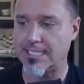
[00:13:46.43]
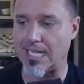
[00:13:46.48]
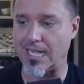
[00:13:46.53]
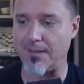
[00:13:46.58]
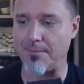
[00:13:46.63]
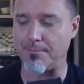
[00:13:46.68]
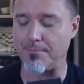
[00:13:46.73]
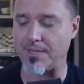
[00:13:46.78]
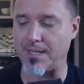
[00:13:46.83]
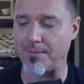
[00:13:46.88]

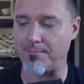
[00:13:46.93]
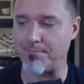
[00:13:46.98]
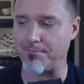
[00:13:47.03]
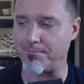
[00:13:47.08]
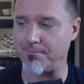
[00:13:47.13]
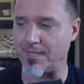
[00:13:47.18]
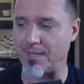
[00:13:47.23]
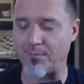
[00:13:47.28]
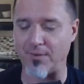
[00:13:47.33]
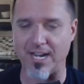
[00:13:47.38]

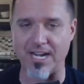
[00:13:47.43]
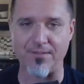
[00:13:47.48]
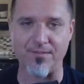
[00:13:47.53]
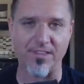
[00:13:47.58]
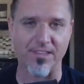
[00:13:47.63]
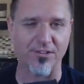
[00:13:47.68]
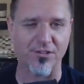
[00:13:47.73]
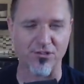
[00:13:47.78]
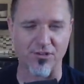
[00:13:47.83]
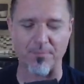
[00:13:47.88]
I'm ready
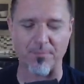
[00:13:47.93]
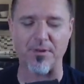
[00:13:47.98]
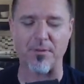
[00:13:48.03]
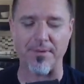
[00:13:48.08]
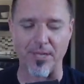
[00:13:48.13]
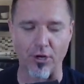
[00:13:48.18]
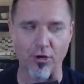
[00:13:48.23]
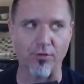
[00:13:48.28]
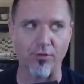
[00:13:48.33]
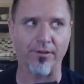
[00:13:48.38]
for this trip to
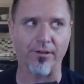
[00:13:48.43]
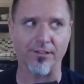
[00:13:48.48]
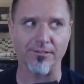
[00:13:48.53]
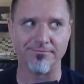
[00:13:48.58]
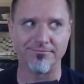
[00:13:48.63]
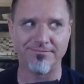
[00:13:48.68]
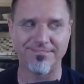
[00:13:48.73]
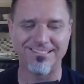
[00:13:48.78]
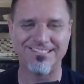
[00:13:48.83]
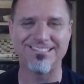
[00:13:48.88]
be over.
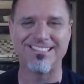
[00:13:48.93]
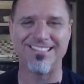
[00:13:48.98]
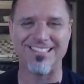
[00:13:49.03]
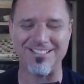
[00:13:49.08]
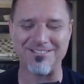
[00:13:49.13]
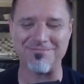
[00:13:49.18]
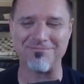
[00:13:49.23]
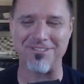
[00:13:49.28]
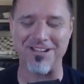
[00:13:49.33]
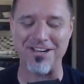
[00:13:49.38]

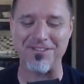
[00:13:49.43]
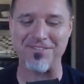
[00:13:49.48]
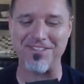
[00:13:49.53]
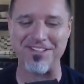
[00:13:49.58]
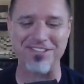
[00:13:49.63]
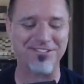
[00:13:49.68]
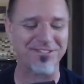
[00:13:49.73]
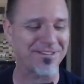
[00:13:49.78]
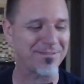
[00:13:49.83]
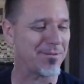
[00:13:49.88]
I'm ready for
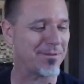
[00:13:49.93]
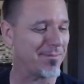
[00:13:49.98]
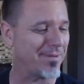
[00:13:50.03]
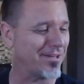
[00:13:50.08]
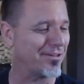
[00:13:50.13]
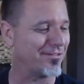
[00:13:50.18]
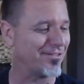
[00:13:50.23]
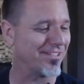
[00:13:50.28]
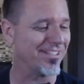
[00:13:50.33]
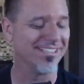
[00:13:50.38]
this trip to
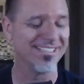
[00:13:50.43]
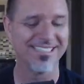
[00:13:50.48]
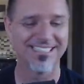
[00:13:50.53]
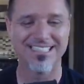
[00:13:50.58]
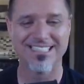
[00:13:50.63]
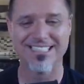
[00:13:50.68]
be over.